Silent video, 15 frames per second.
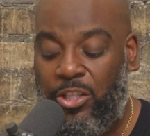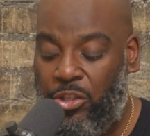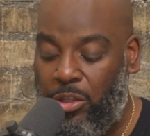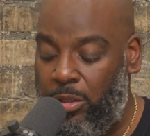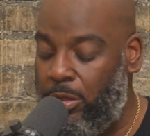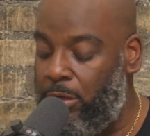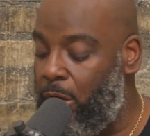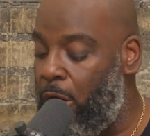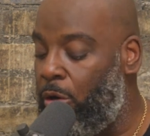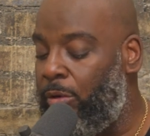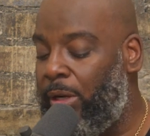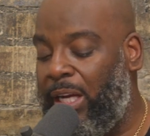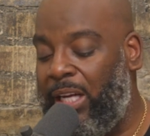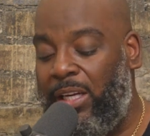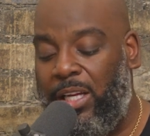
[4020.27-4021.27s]
Kitchen?
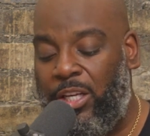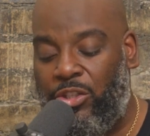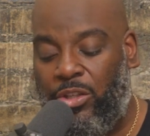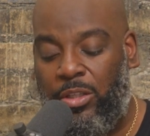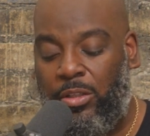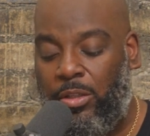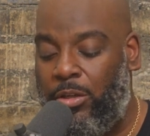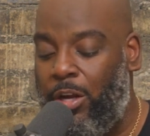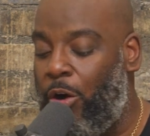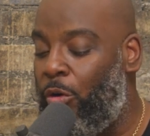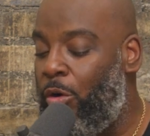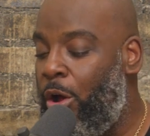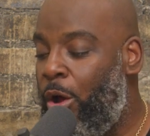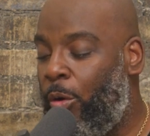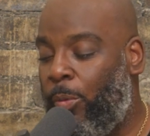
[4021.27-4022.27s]
No. Elicious?
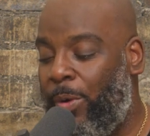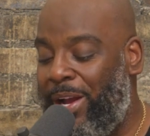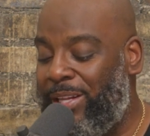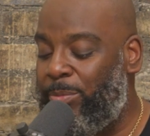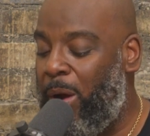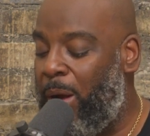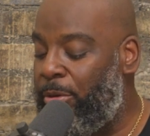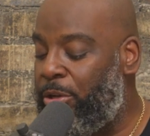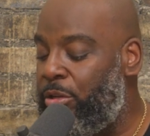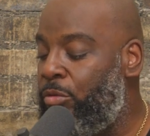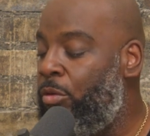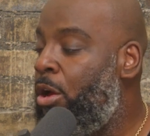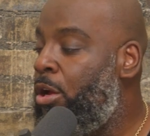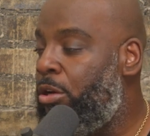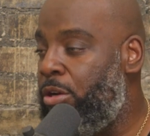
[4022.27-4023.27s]
No. Red's
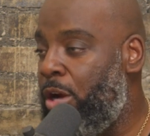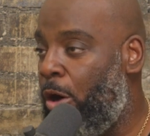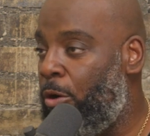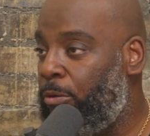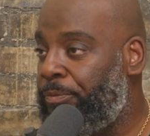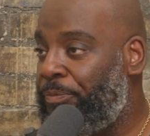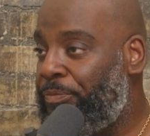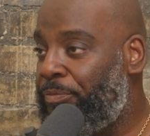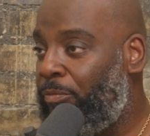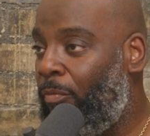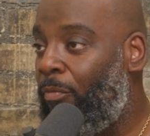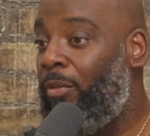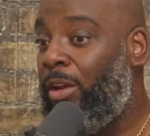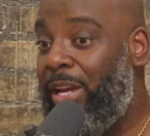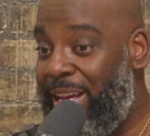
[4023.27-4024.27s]
Barbecue? No.
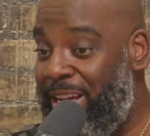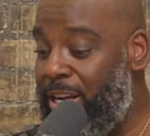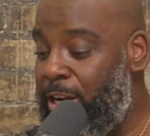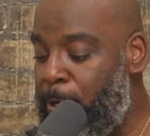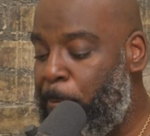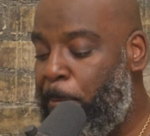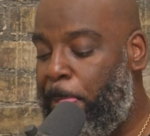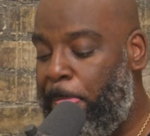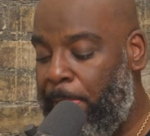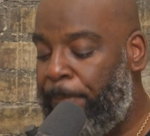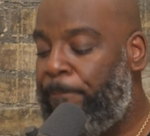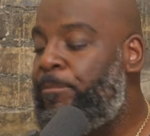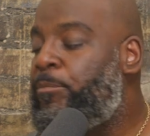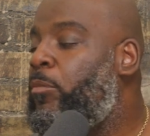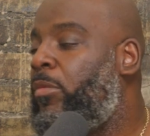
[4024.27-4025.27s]
Here,
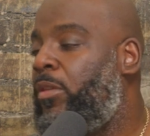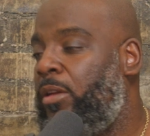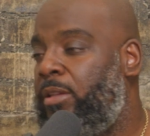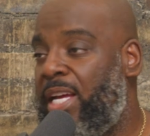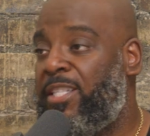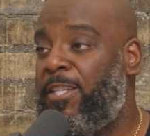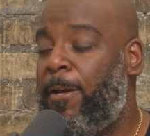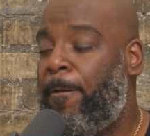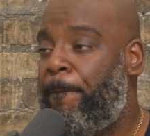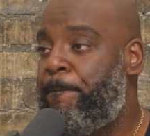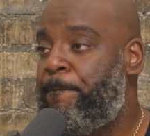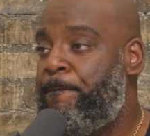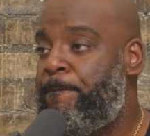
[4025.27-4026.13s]
that's it.